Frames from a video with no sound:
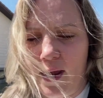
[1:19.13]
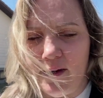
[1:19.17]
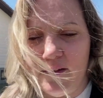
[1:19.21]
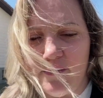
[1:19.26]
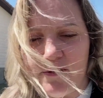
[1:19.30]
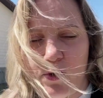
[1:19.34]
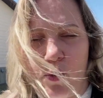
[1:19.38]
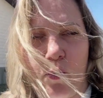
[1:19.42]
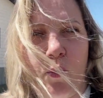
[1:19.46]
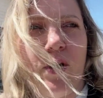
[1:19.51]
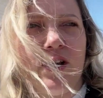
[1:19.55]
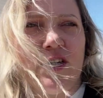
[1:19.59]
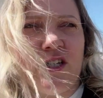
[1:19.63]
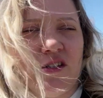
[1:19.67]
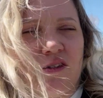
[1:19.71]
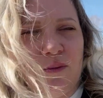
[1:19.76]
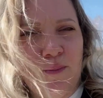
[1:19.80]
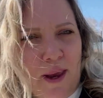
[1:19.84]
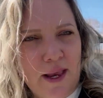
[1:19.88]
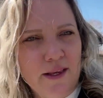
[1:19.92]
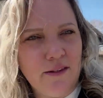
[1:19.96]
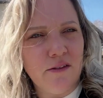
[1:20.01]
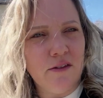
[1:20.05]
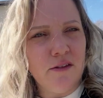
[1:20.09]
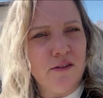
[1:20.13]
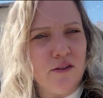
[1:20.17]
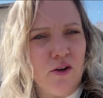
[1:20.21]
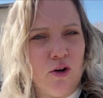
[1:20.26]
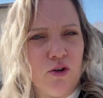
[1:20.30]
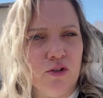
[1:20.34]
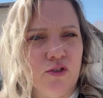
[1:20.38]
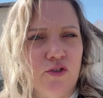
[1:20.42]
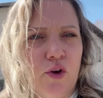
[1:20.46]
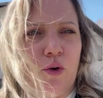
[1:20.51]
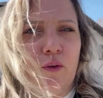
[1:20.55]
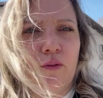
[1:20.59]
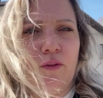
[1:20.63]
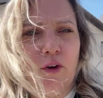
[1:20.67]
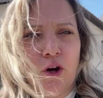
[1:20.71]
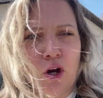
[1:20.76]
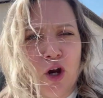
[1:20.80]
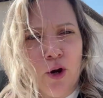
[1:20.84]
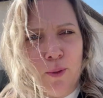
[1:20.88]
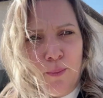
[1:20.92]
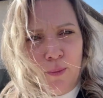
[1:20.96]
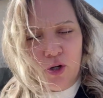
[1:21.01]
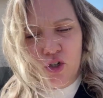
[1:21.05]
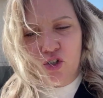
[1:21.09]
So what spaces are zoned for
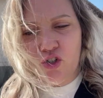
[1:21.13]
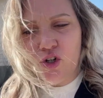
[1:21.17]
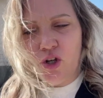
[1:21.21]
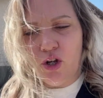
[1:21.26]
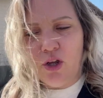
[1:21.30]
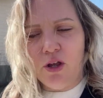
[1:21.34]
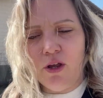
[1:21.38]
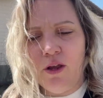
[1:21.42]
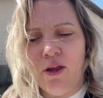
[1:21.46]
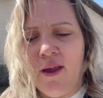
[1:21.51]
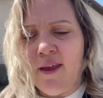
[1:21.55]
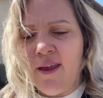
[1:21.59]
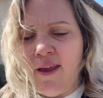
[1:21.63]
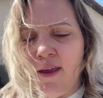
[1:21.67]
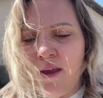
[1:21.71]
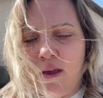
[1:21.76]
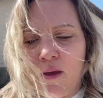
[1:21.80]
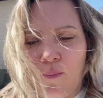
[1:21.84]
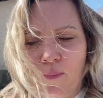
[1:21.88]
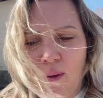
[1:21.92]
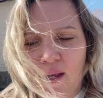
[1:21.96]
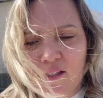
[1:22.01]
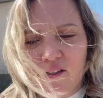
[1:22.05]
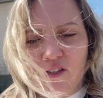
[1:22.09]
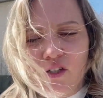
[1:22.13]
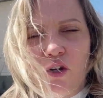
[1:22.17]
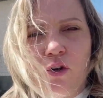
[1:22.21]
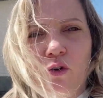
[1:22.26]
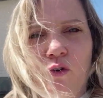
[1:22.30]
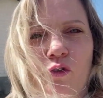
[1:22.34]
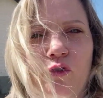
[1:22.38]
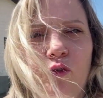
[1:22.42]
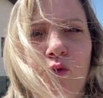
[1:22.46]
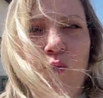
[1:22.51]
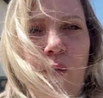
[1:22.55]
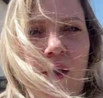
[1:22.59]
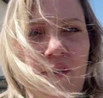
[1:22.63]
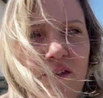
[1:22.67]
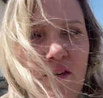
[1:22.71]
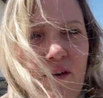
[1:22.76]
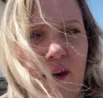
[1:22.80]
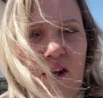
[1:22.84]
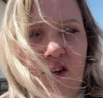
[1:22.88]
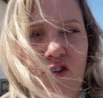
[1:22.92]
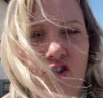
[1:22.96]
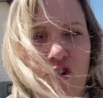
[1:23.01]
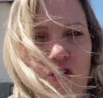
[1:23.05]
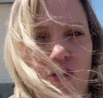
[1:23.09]
commercial, mixed use,
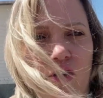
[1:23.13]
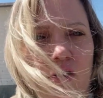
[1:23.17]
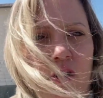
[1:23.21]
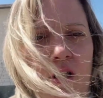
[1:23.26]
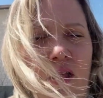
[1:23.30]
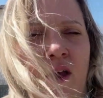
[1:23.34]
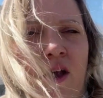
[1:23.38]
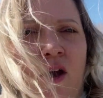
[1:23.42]
residential,